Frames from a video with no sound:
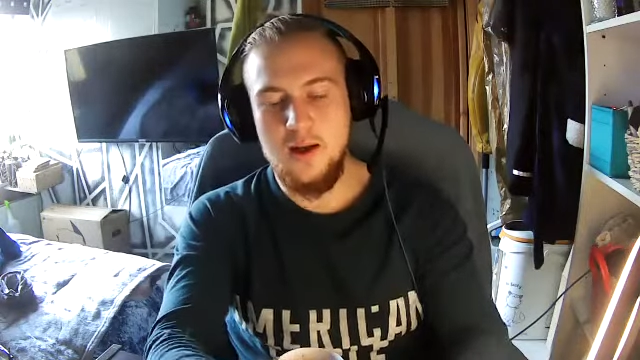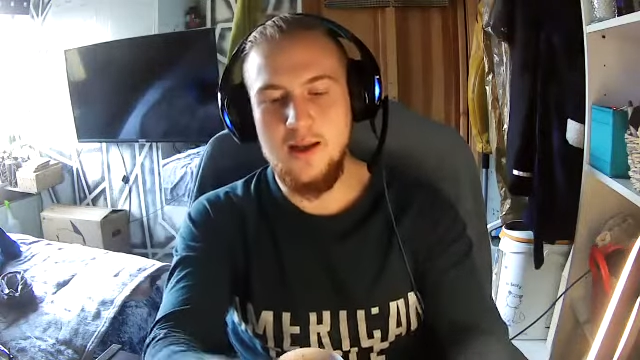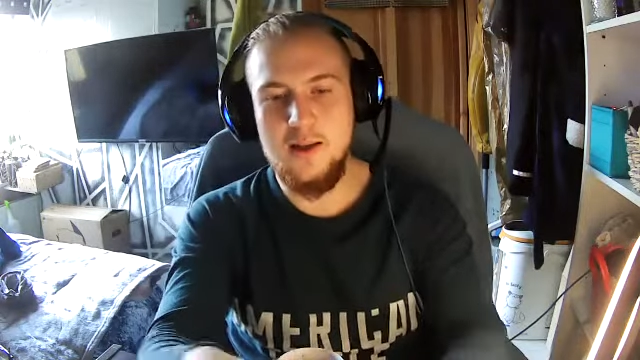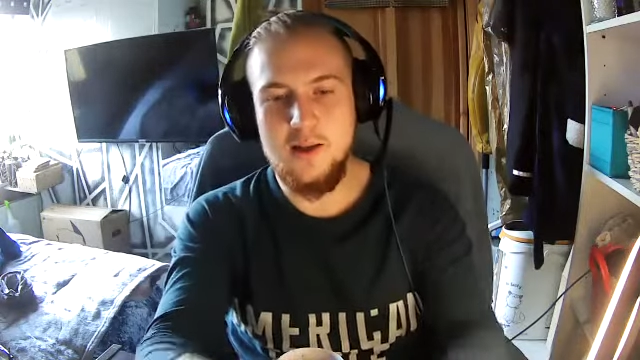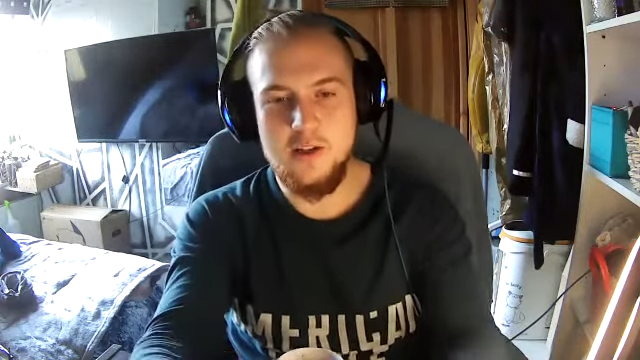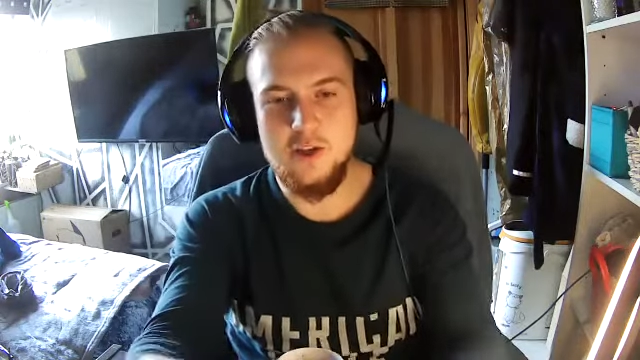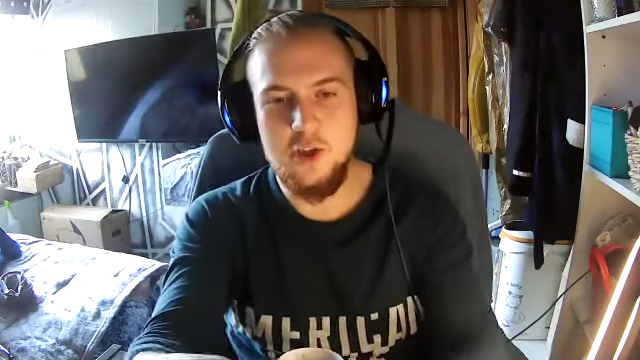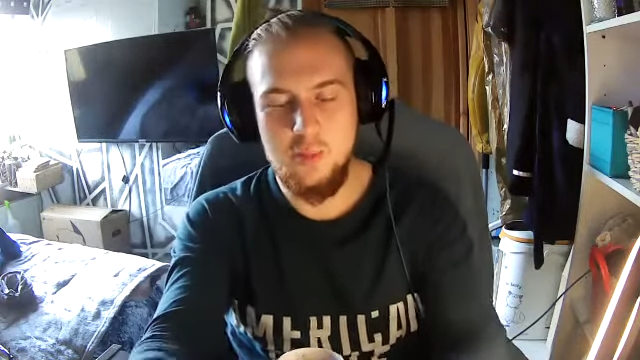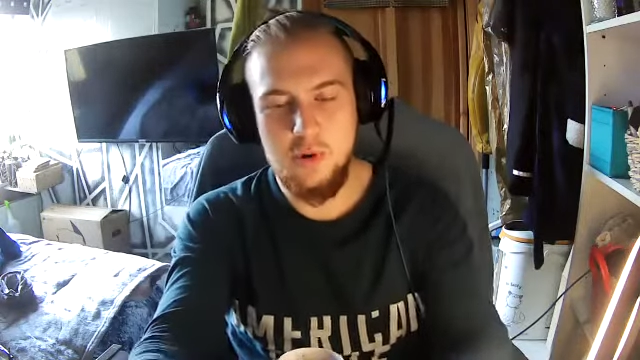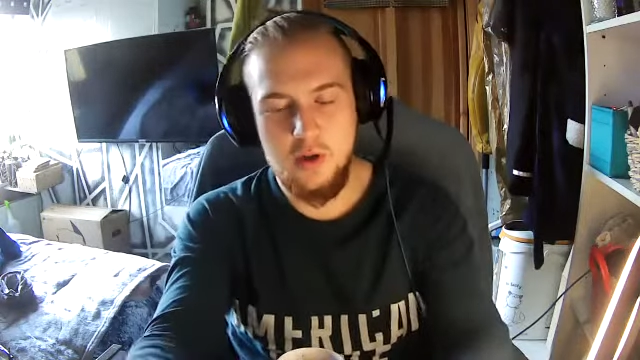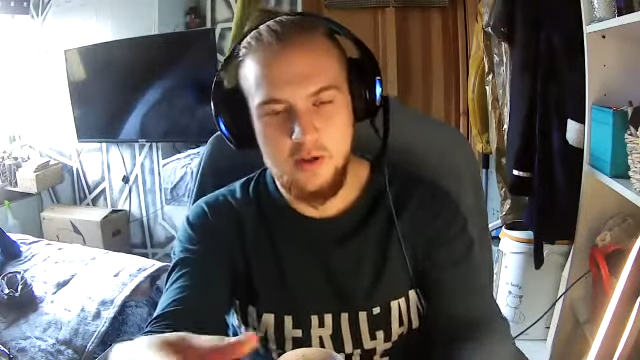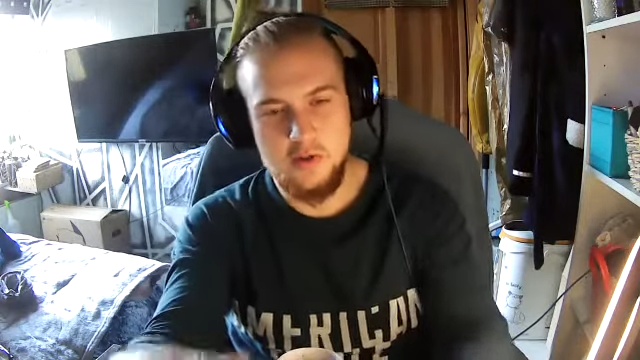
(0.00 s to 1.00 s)
enlist your
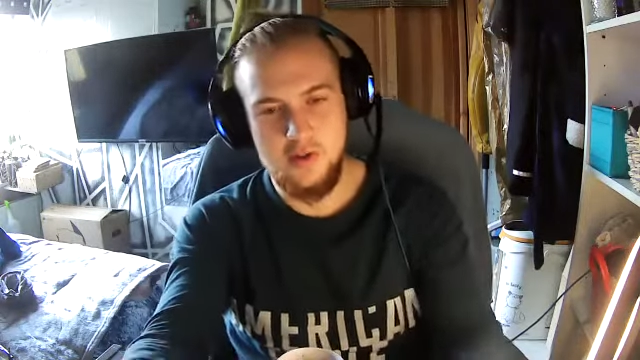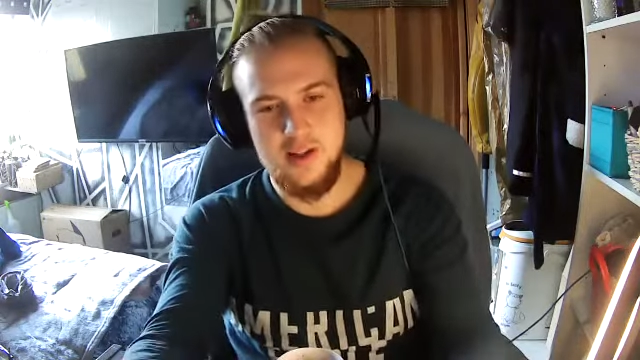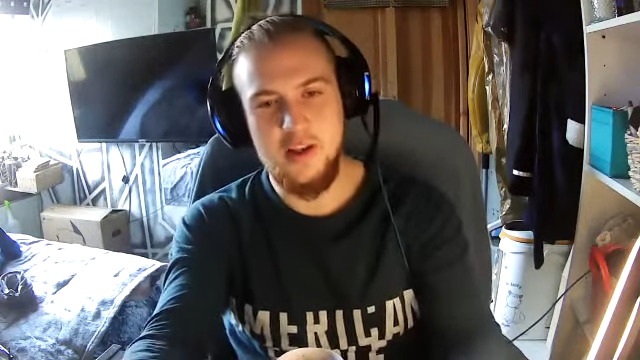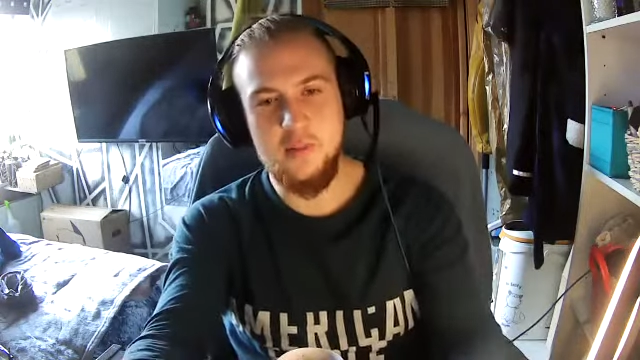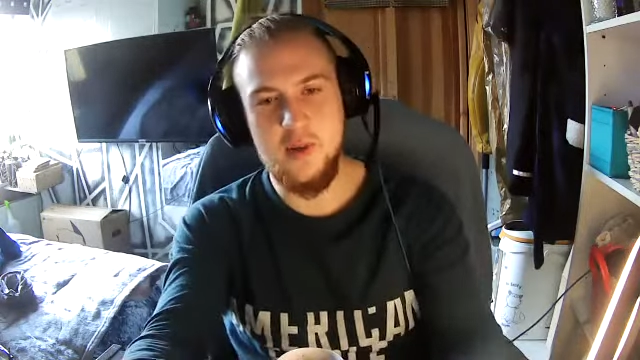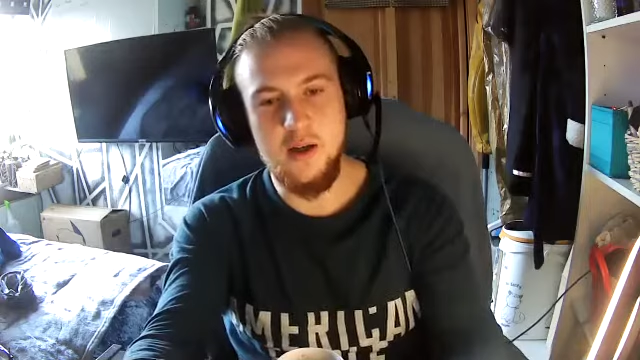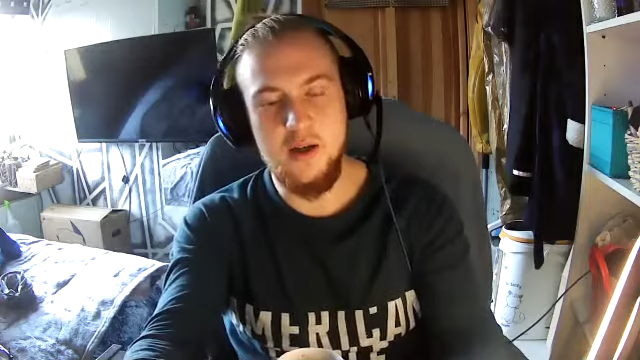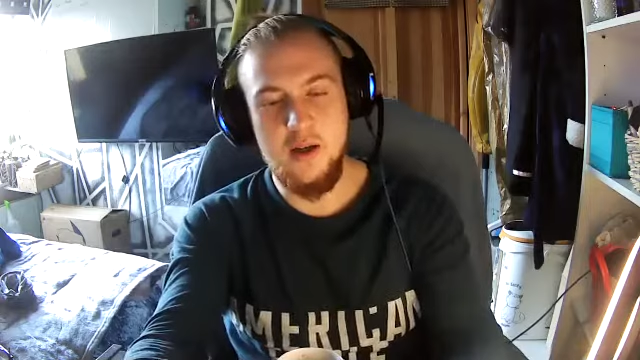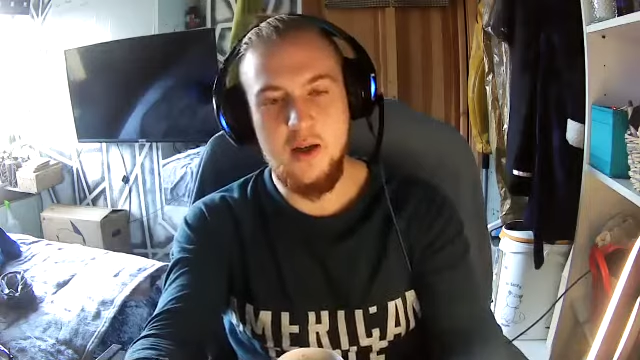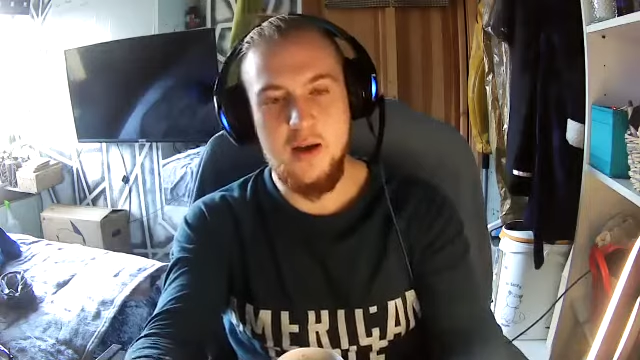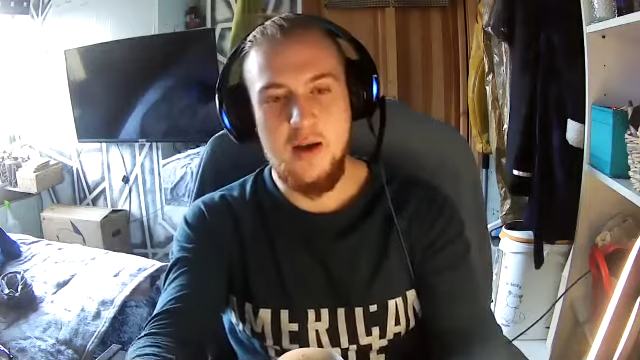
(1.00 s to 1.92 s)
product on eBay.